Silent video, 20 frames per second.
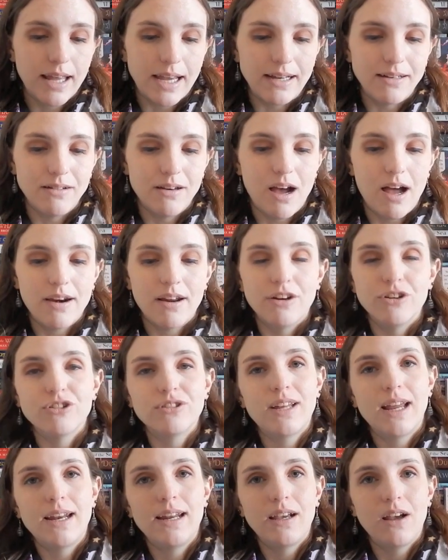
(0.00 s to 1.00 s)
like, not
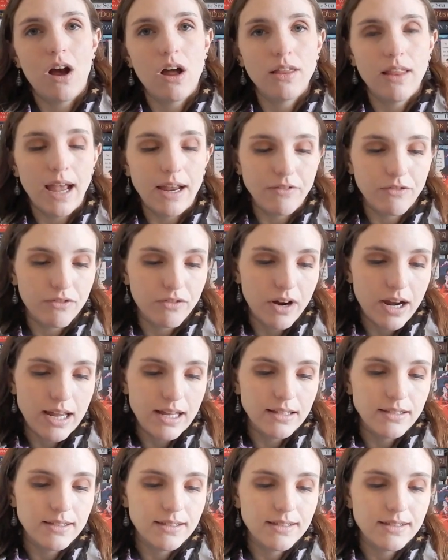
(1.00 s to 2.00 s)
understanding online
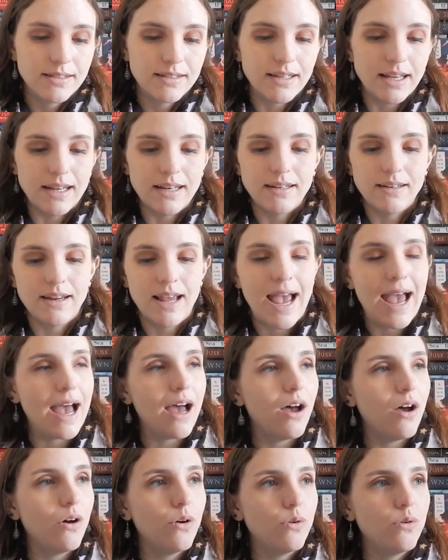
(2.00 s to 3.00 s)
friends and
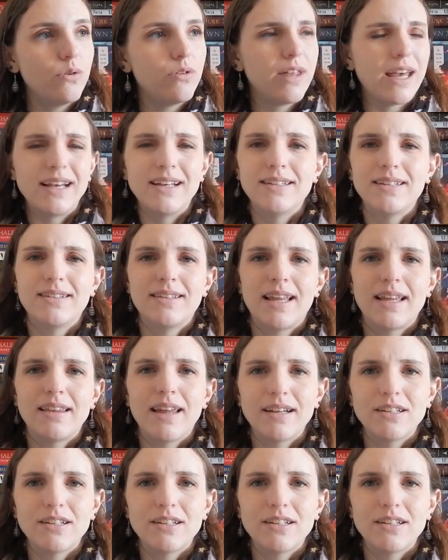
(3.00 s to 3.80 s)
how things that,